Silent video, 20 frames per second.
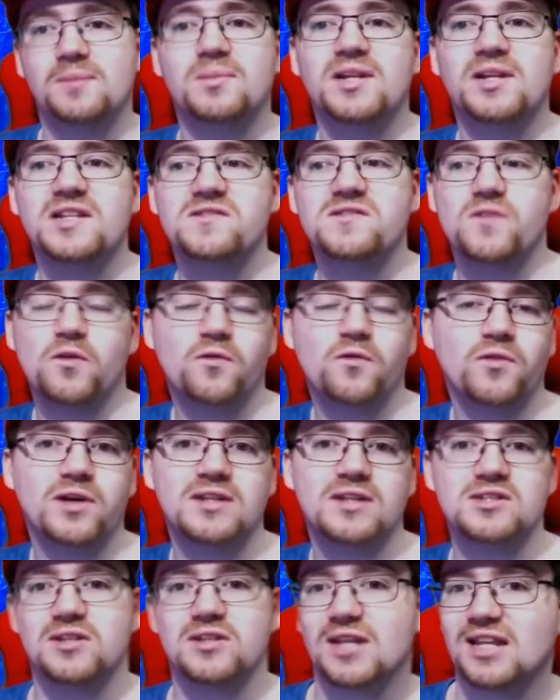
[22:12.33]
please feel
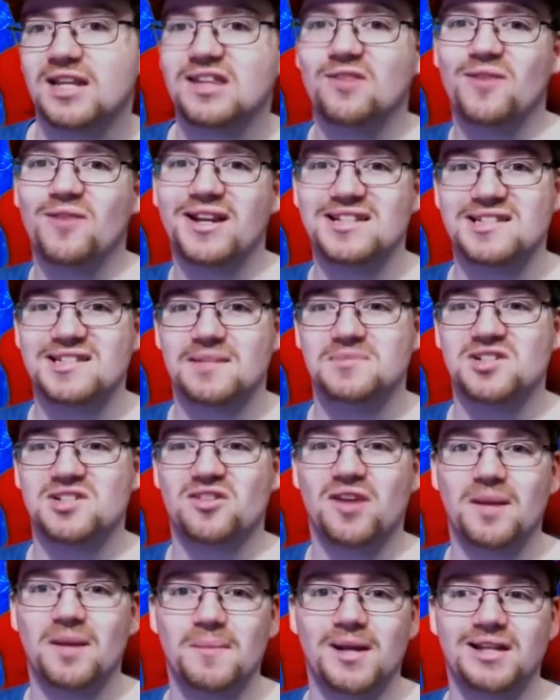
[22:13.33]
free to hit the red
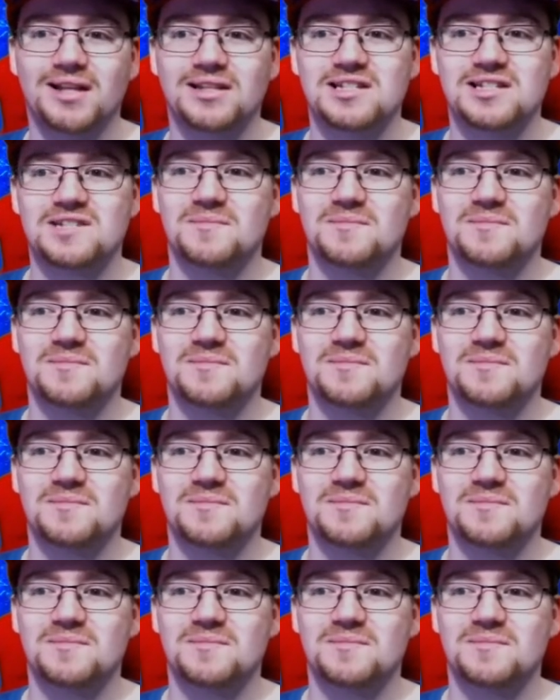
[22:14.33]
subscribe button,